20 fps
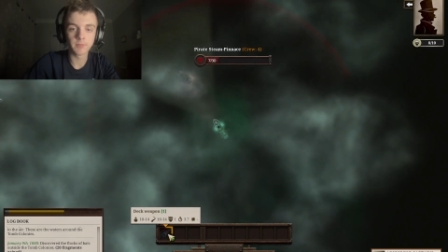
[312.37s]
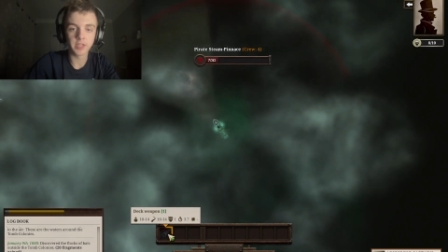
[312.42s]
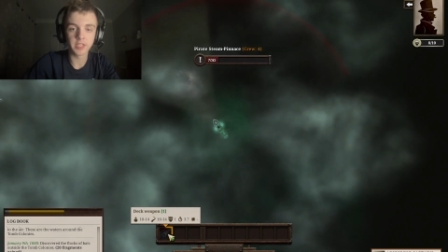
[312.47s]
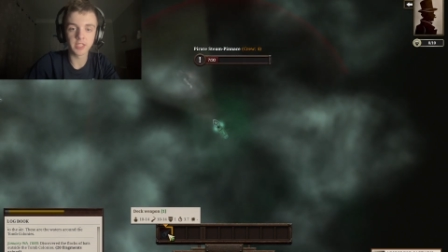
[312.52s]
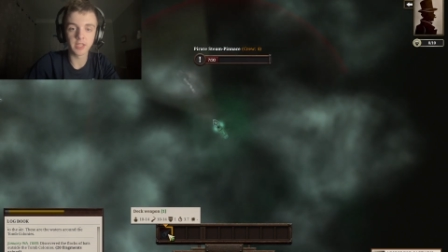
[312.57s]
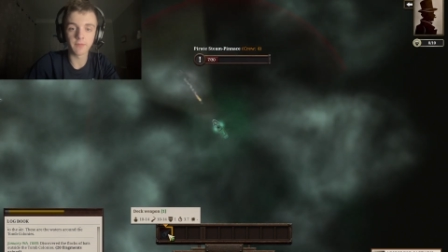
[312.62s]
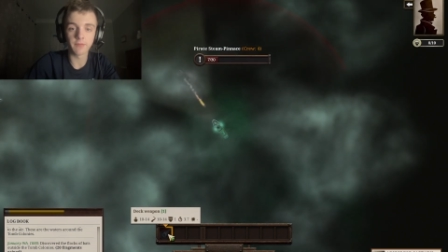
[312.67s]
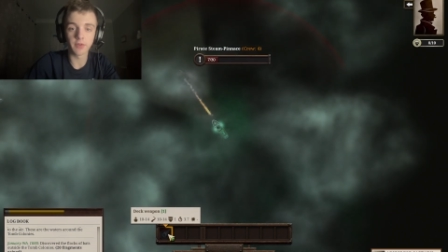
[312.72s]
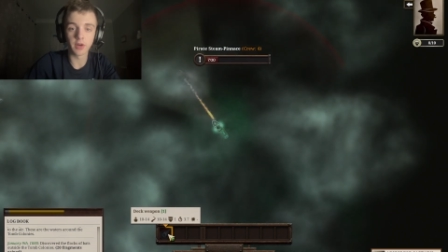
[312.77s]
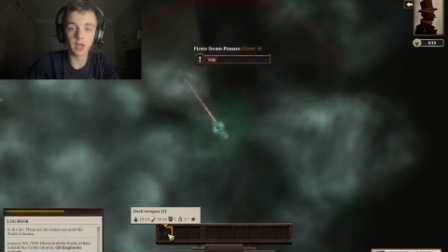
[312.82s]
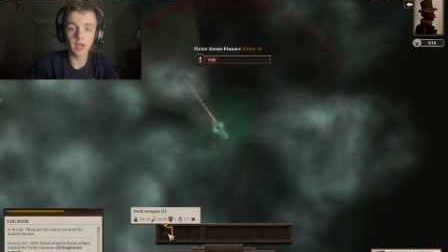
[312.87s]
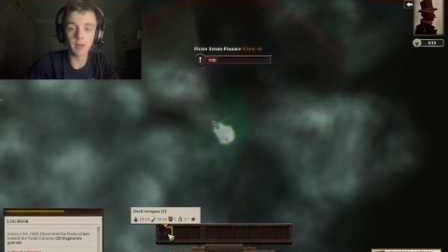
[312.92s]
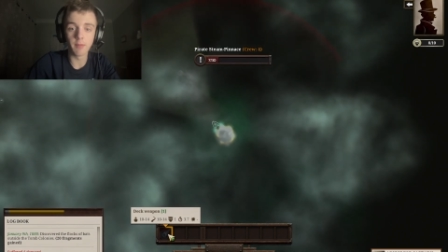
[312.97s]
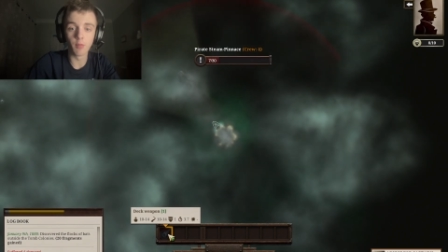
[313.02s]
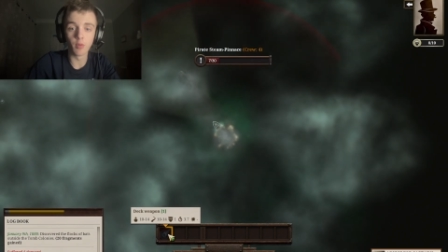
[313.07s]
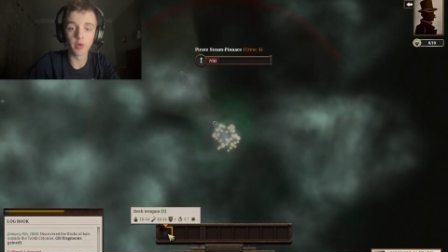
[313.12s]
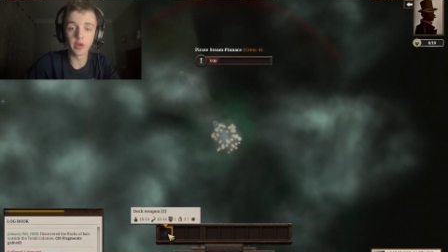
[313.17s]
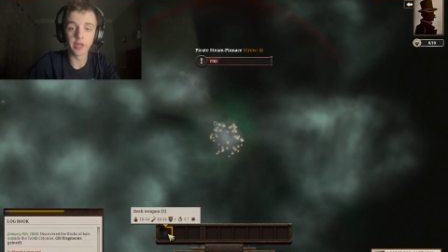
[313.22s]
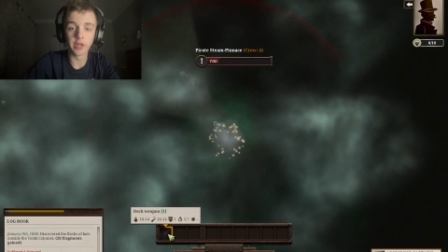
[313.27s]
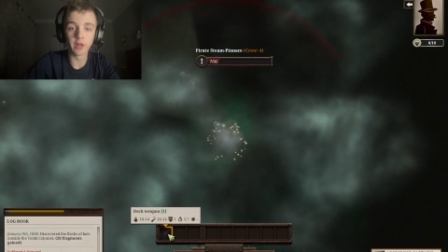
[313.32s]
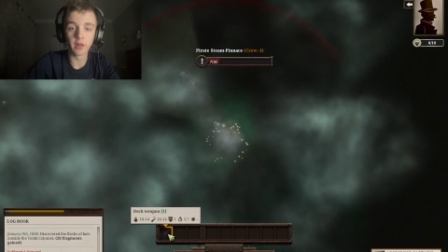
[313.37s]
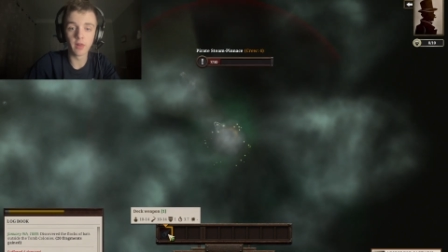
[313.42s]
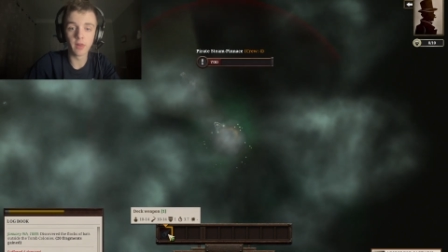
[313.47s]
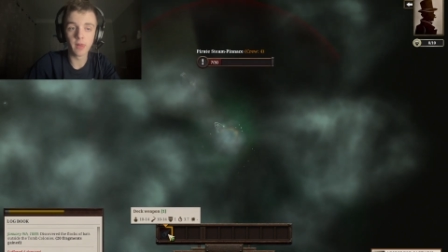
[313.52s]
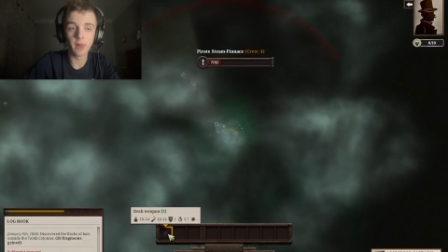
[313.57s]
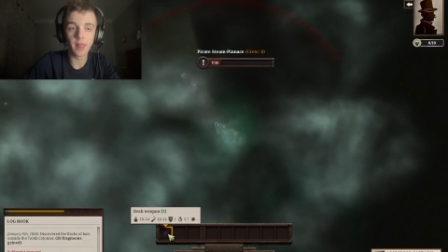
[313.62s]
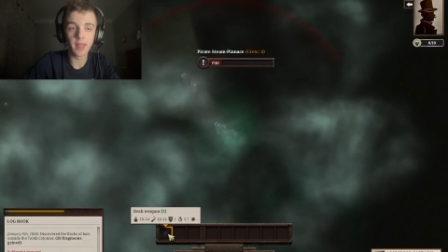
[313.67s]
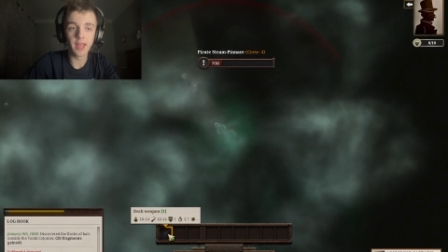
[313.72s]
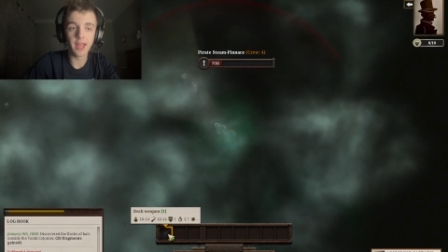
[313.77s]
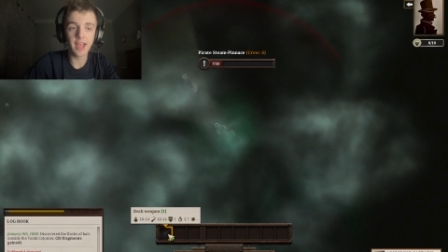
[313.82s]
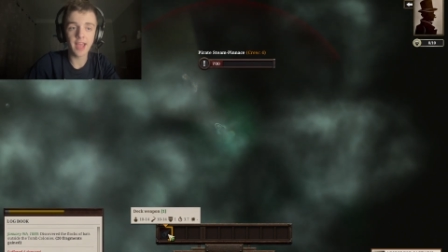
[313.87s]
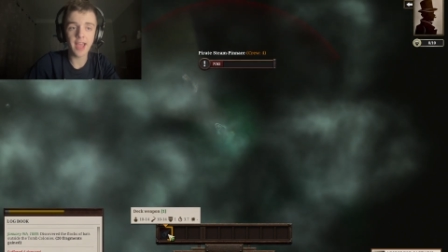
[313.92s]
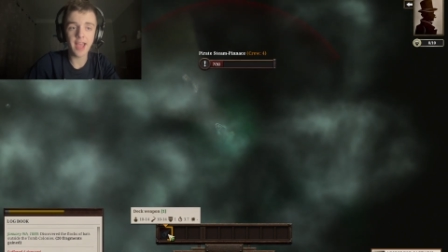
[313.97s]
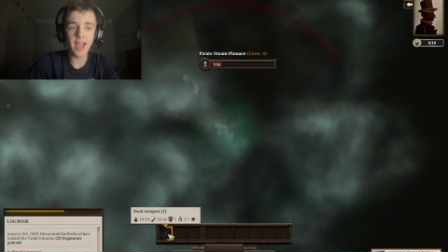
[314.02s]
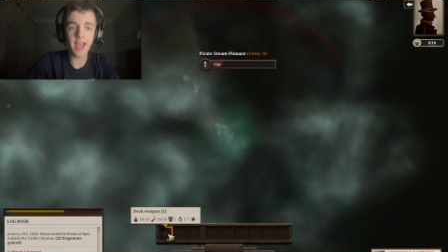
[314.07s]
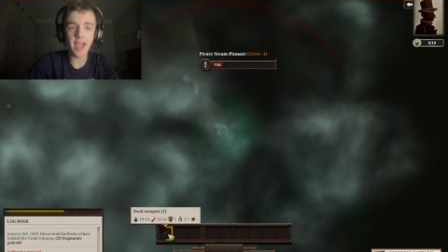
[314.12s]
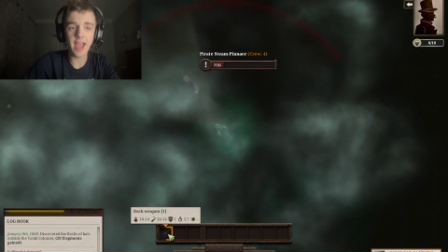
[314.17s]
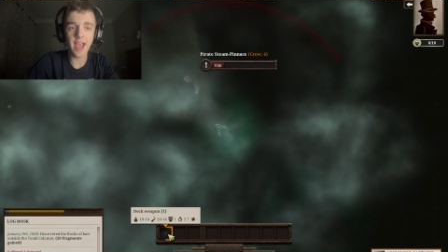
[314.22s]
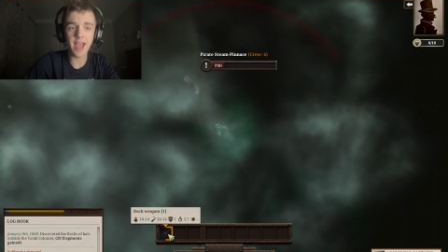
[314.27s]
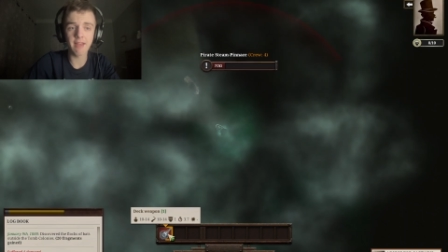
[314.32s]
Except for I'm
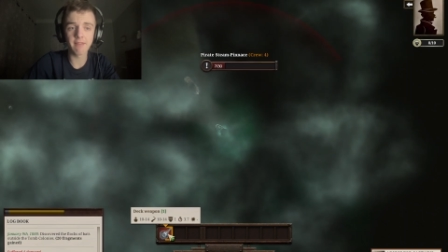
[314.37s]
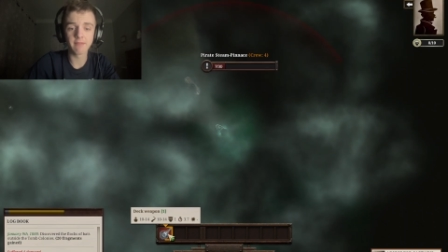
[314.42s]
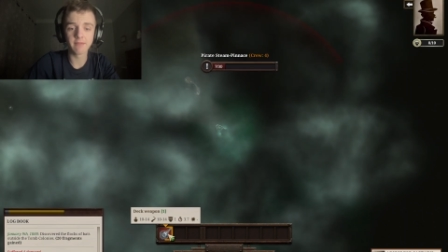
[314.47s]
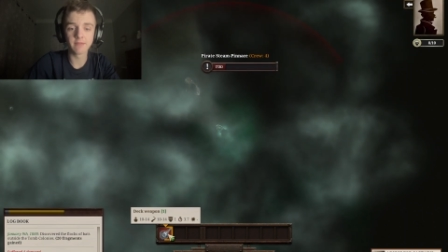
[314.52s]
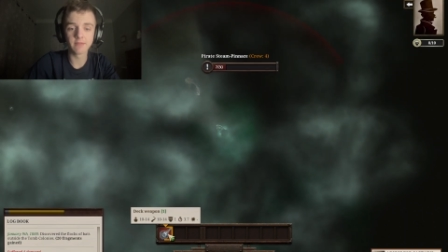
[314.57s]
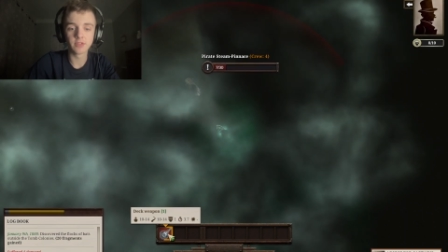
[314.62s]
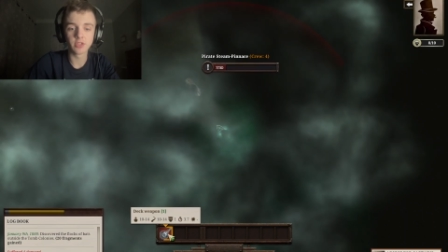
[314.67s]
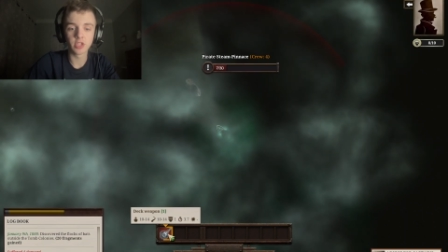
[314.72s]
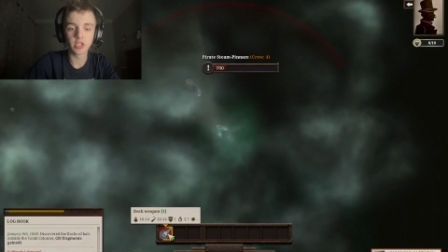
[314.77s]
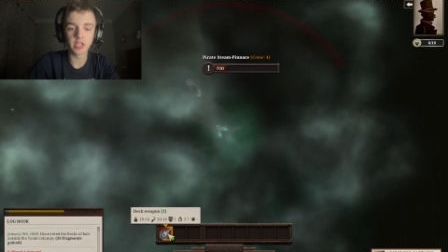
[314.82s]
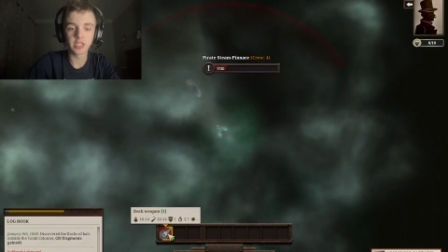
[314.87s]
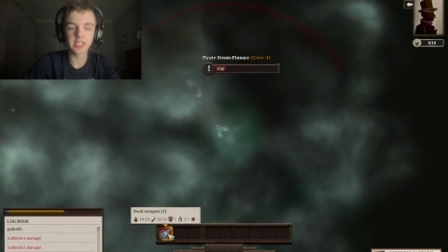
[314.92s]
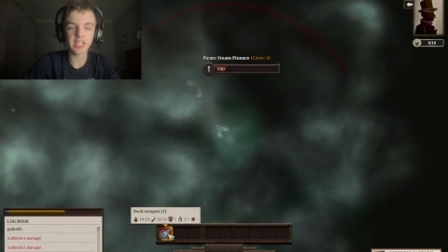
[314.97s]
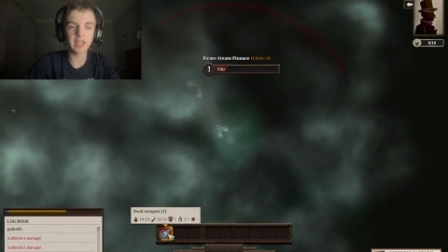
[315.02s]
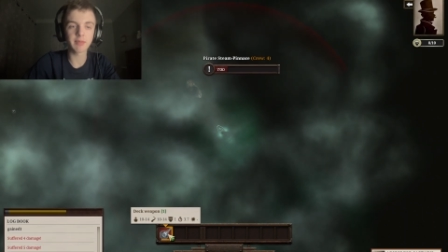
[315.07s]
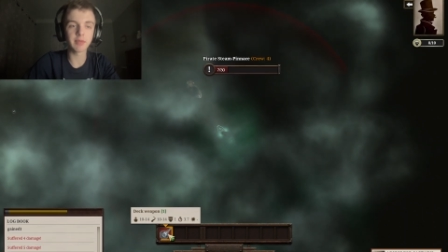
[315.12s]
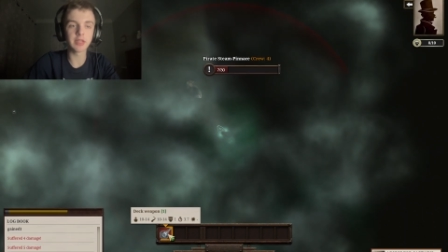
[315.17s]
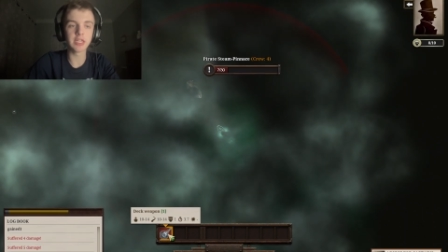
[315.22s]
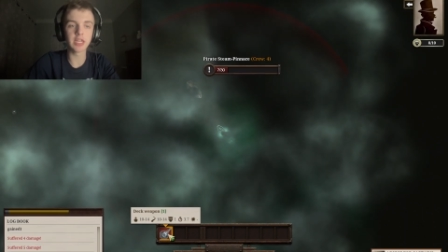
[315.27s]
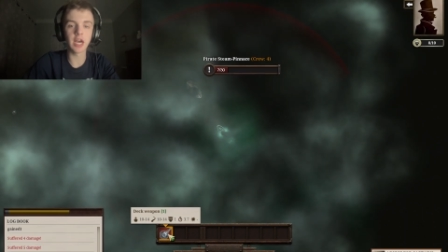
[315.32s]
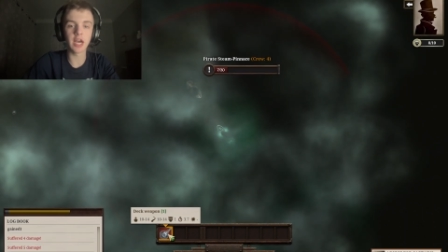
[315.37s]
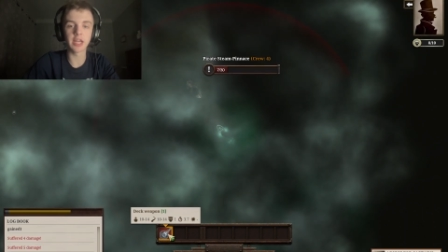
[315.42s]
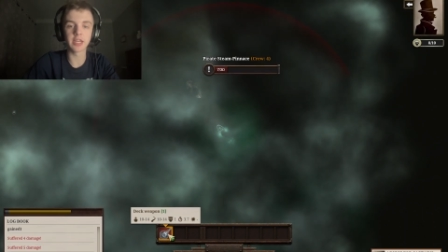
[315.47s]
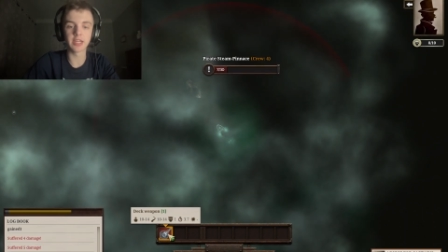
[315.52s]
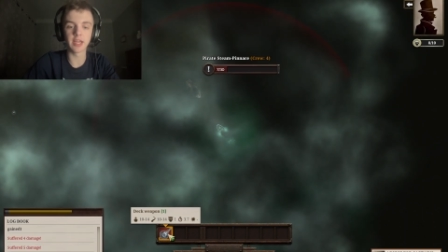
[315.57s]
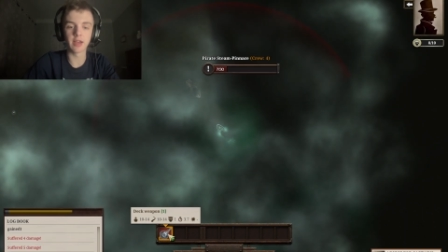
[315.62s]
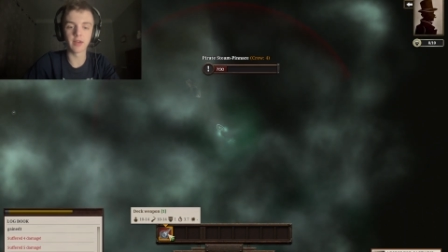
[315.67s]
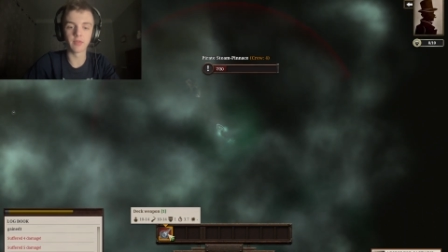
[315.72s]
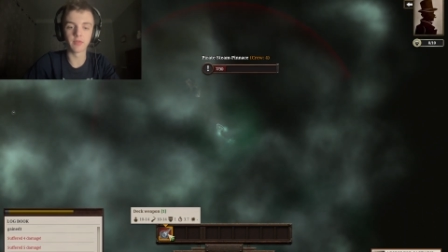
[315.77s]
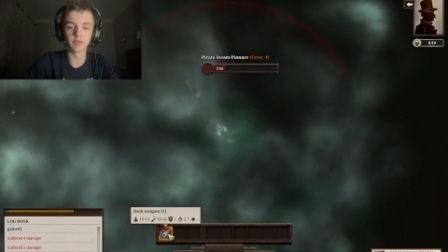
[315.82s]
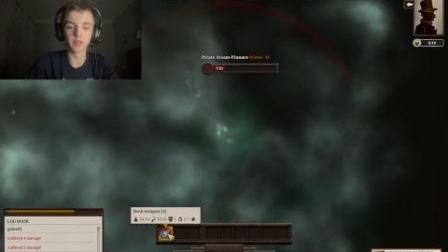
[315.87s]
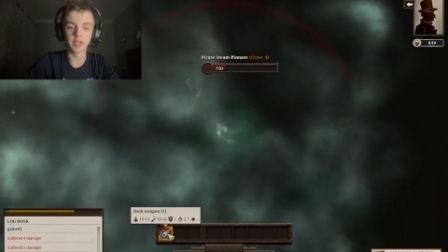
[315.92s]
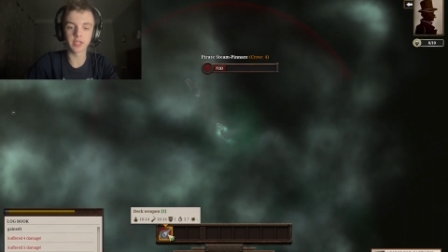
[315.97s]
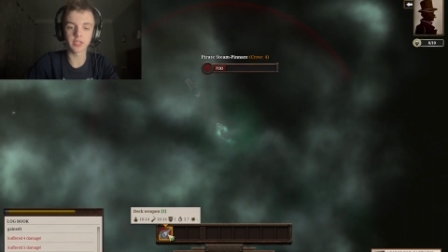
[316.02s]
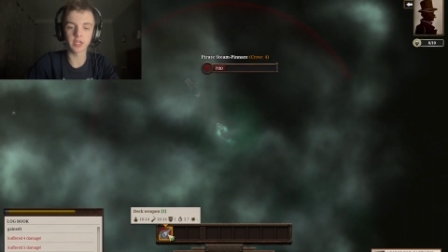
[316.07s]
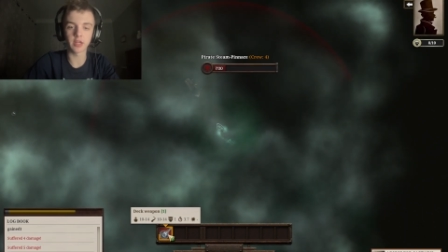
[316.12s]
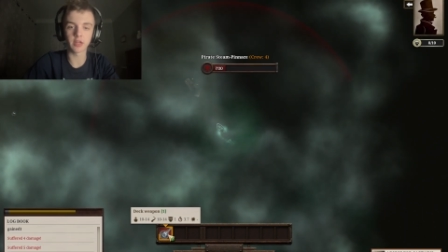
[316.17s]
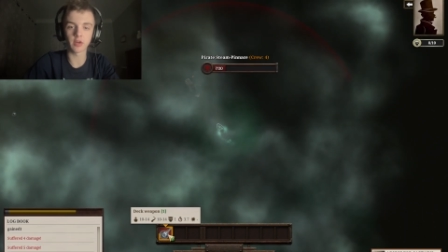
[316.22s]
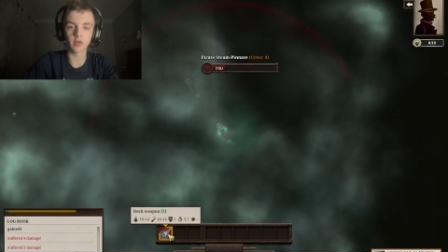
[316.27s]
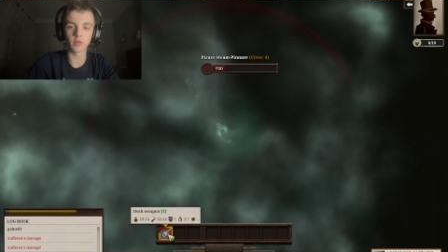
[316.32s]
winning. He's taking me nine down.
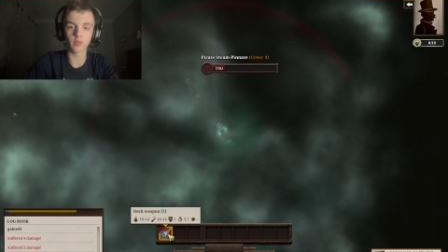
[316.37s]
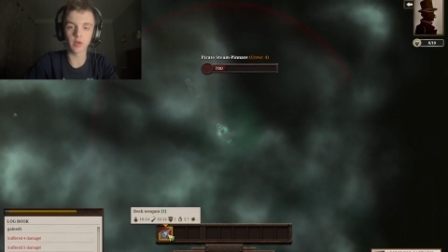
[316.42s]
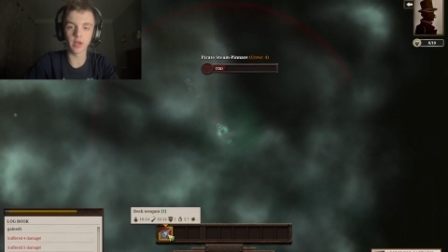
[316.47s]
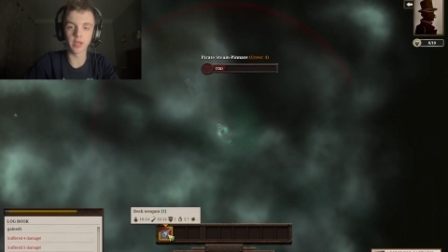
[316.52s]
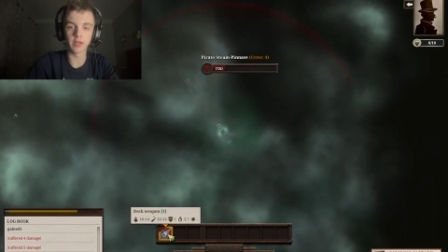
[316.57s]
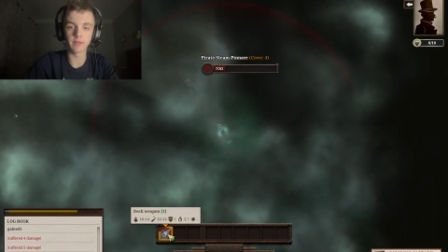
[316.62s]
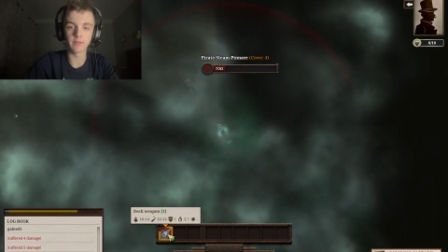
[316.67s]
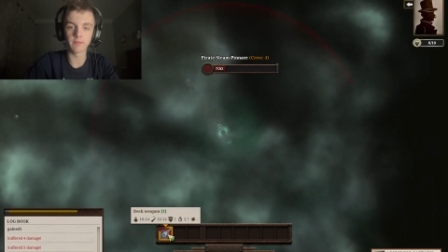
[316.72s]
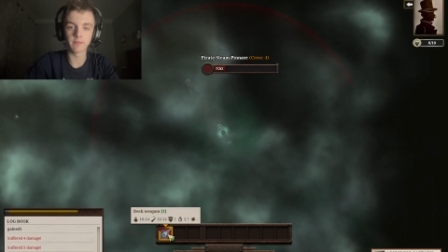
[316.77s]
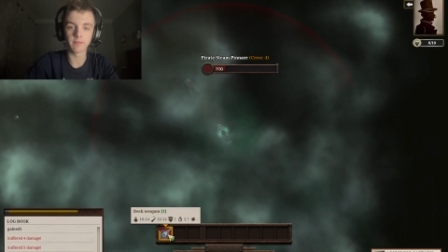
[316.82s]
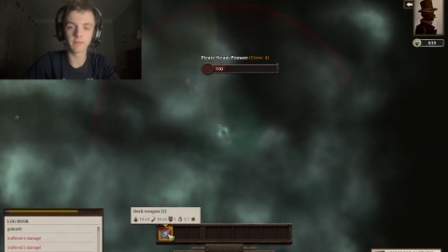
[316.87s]
That's not great.